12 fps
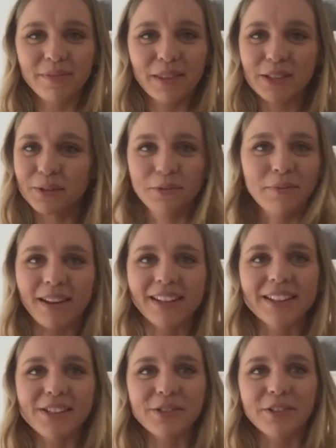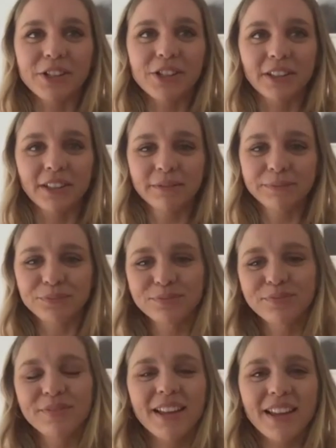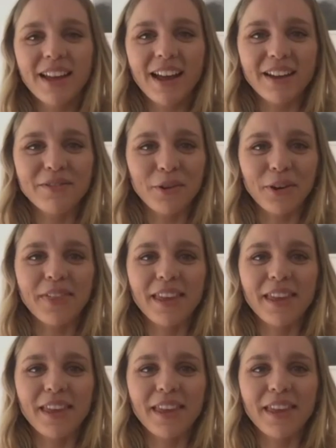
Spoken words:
through my intuition, I worked